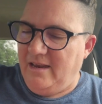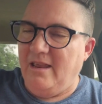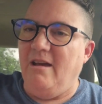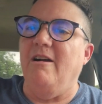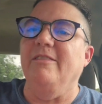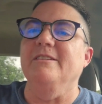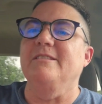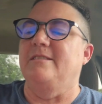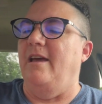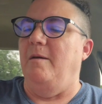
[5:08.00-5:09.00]
Along the
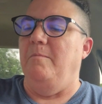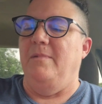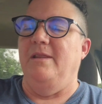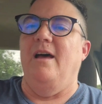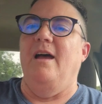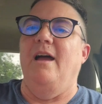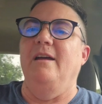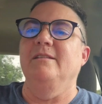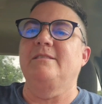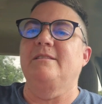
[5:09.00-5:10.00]
same
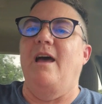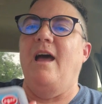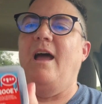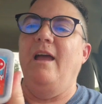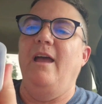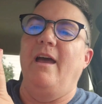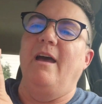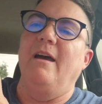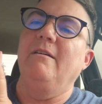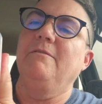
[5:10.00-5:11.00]
lines, I
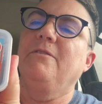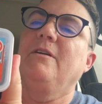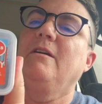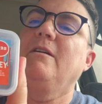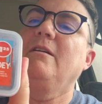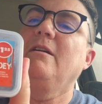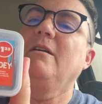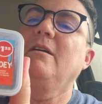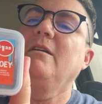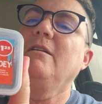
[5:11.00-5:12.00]
have
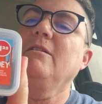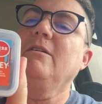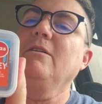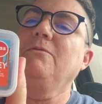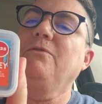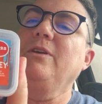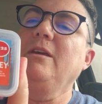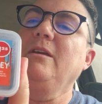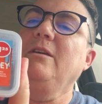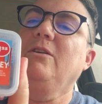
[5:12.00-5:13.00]

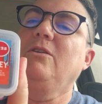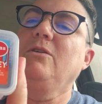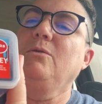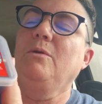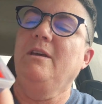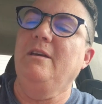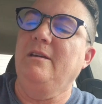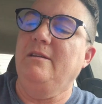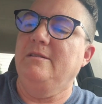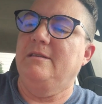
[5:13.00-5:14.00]
Goofy
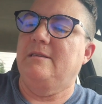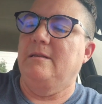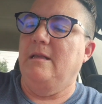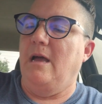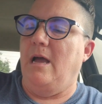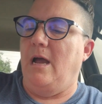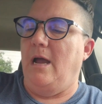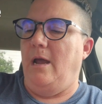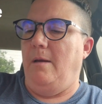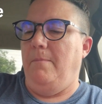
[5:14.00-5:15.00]
Gooey
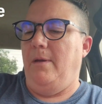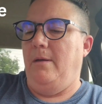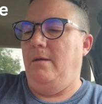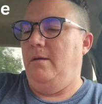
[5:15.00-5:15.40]
Slime.